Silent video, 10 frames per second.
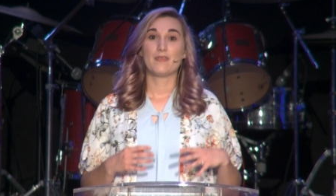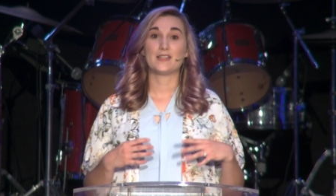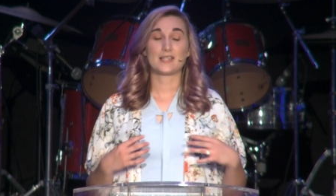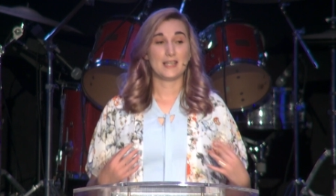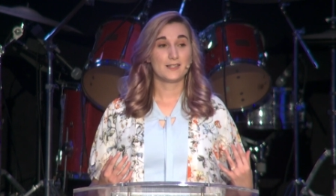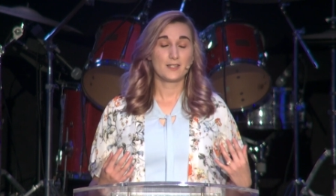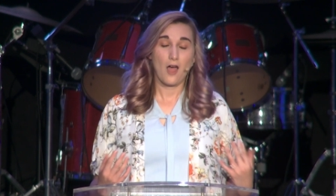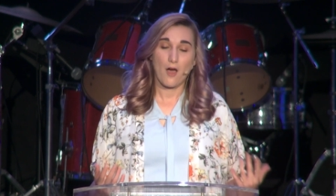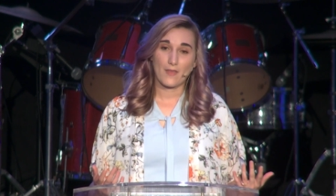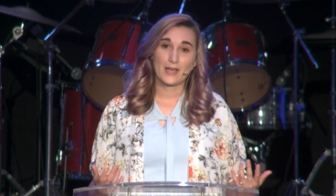this is an
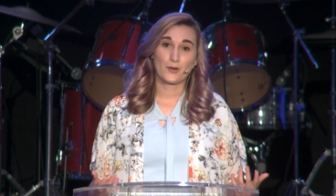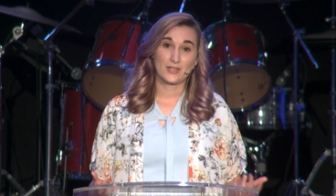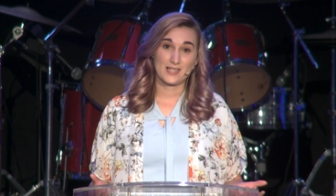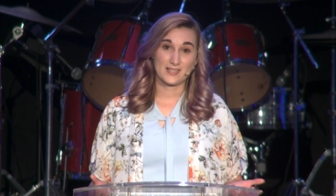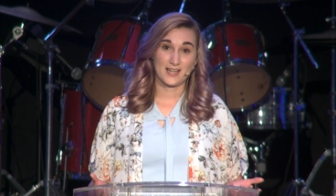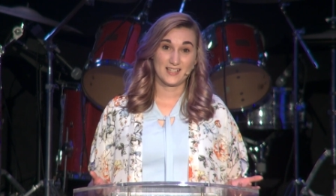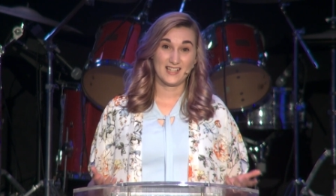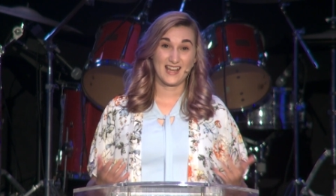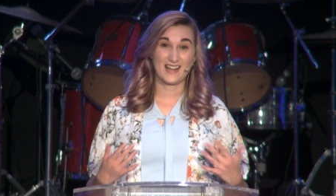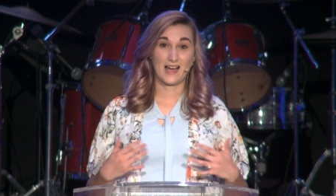online only
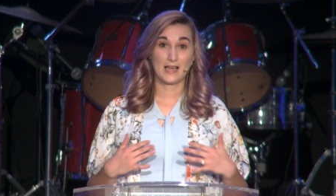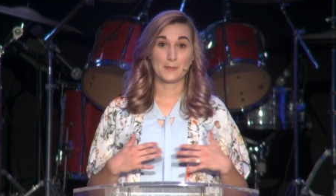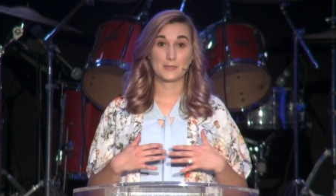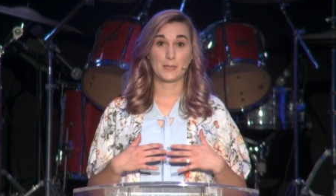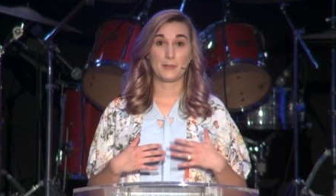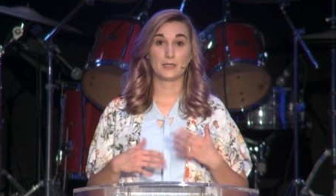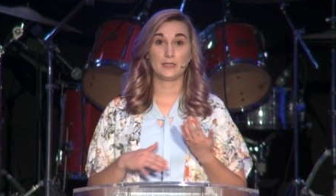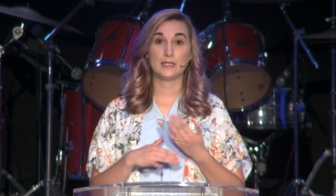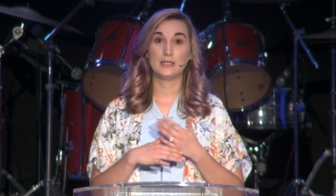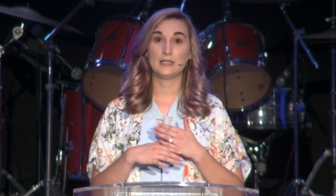study, and I am
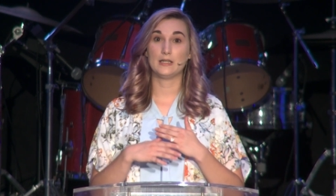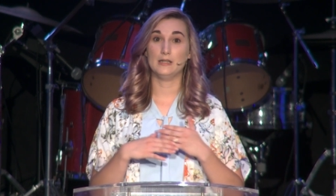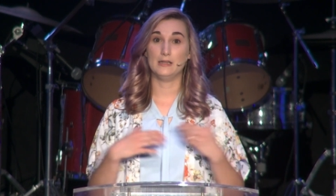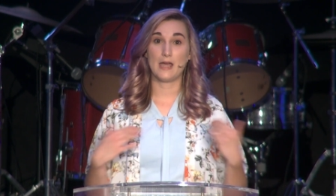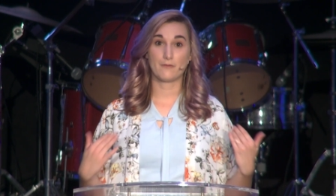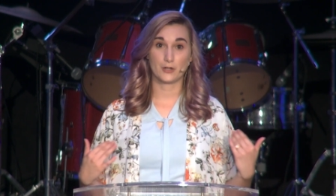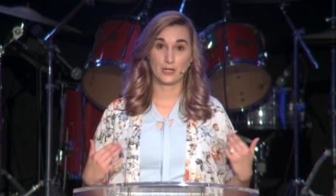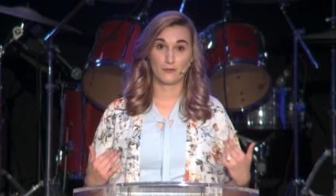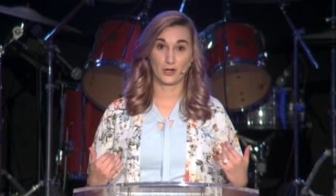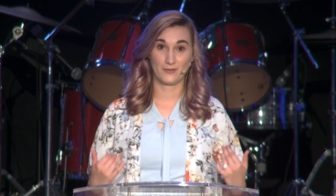typically never
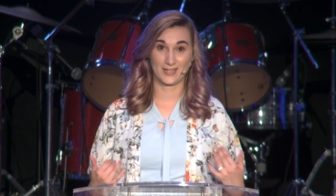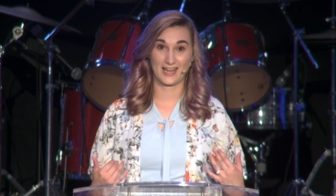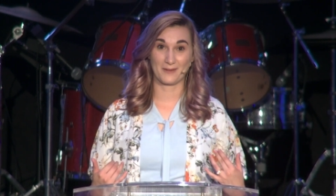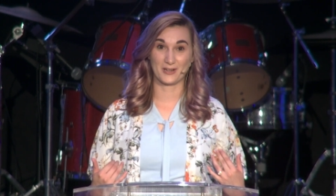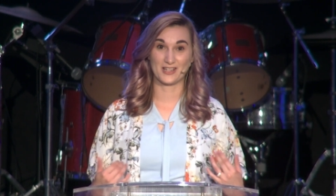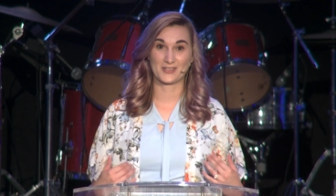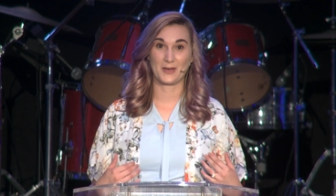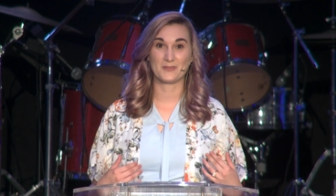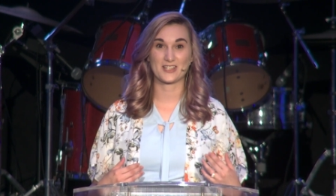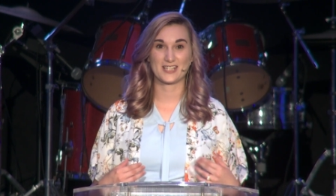in front of a camera, so
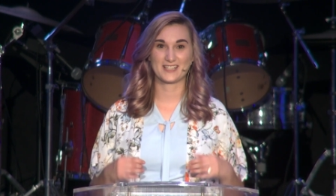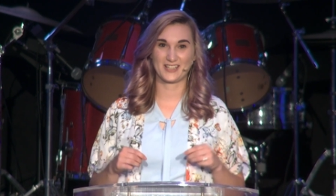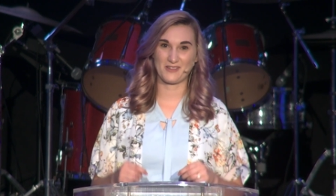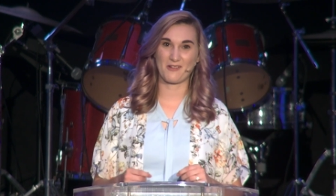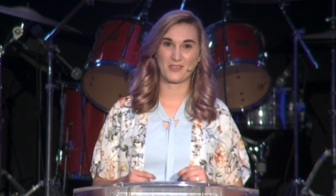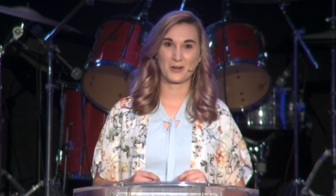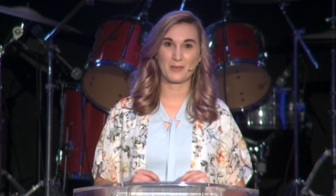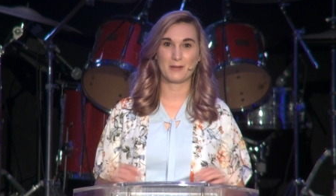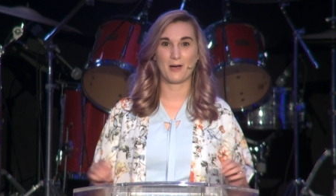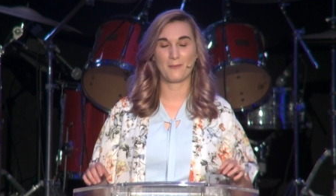I'm just going to tell you a little
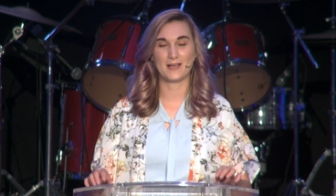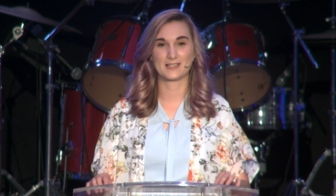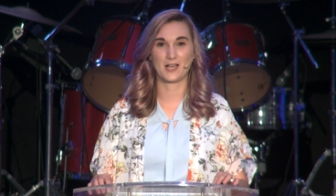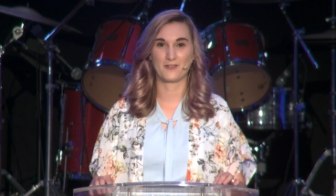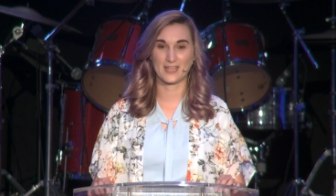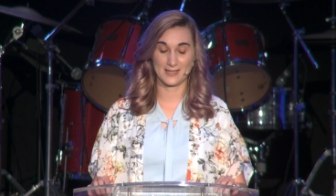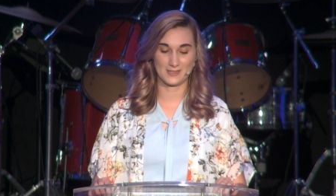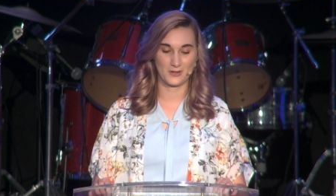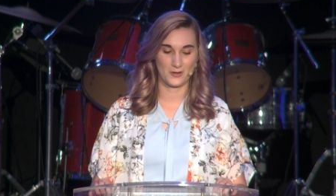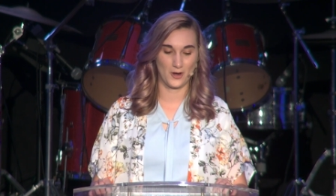bit about myself in
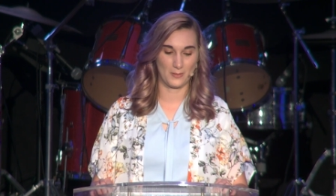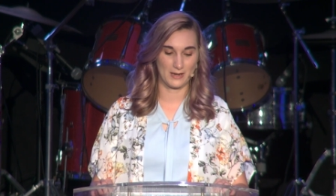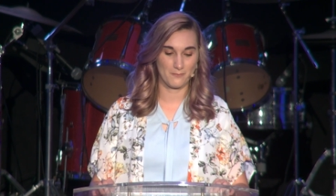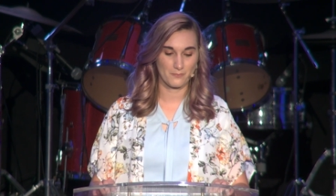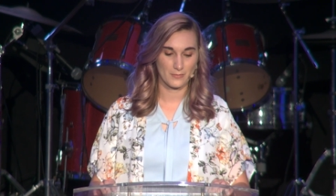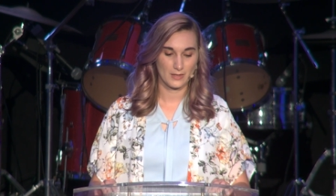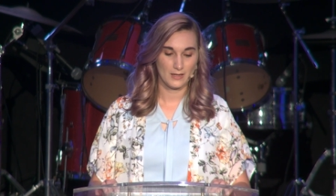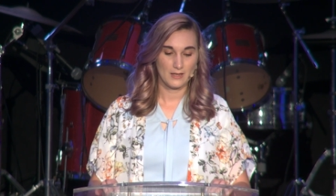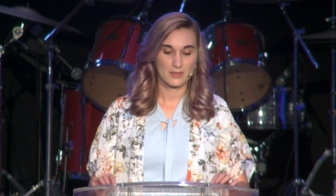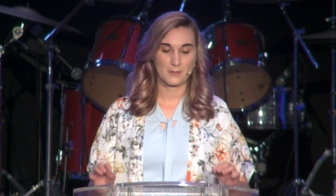case you don't know me.
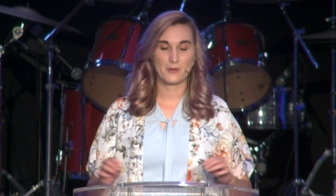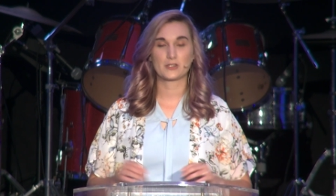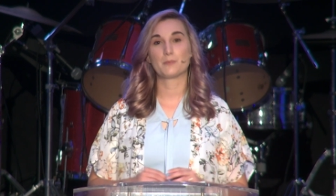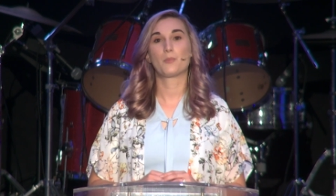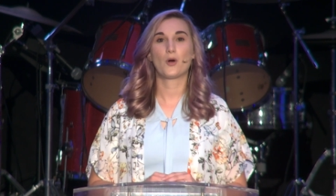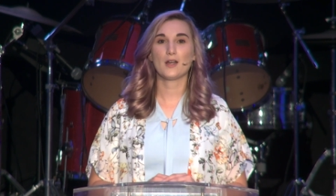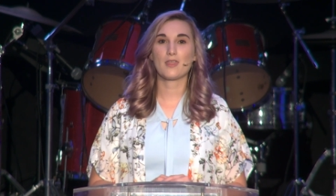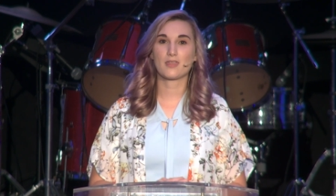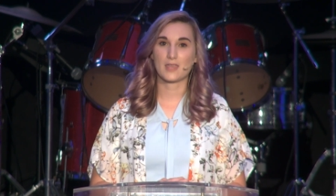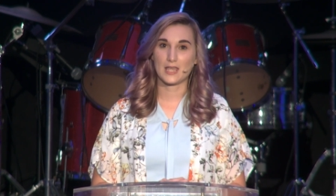The most
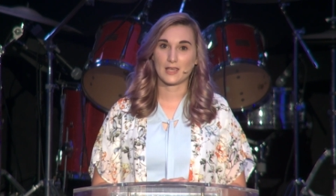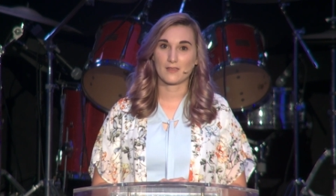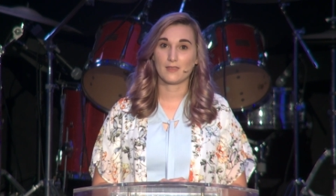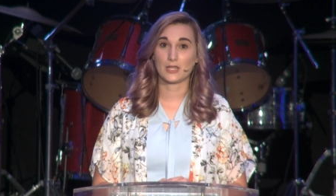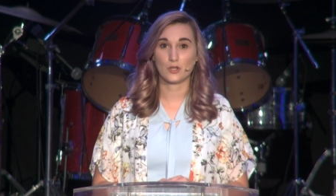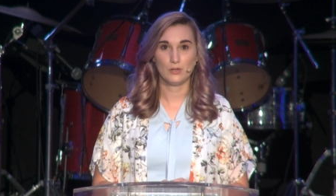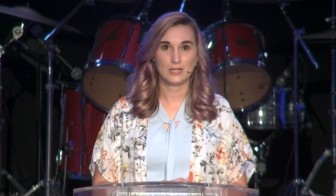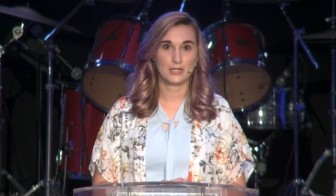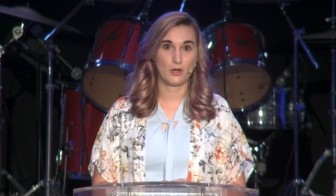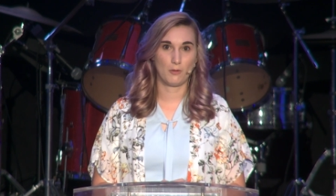important thing that you
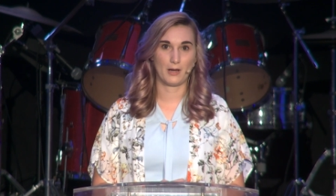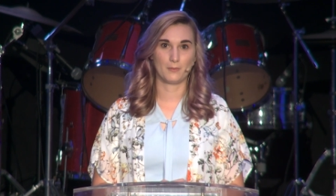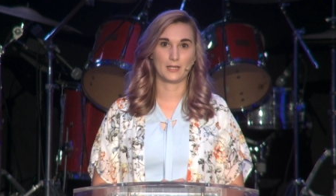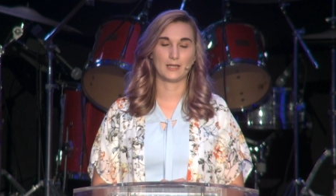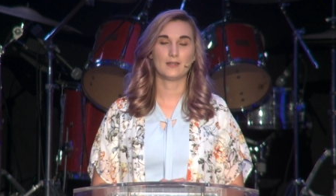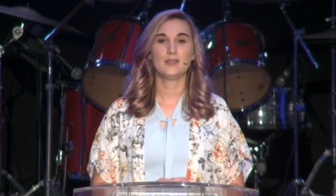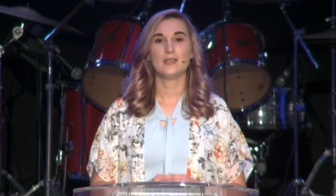need to know about me